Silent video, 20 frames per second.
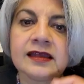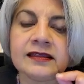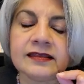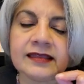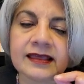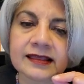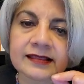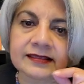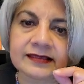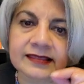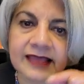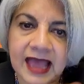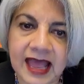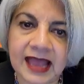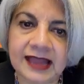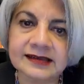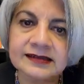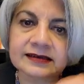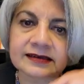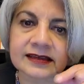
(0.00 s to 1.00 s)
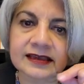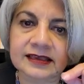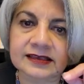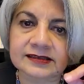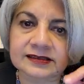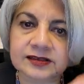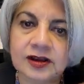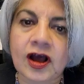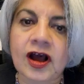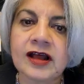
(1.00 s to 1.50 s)
then that
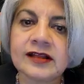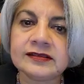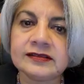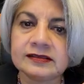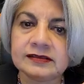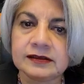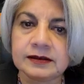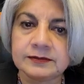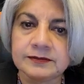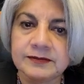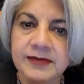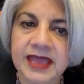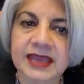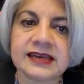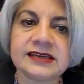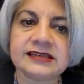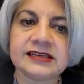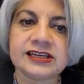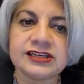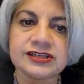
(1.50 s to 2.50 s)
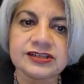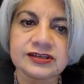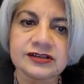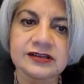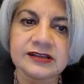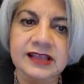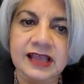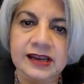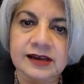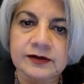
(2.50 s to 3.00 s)
is not the
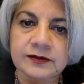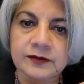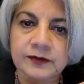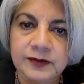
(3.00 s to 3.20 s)
meditation that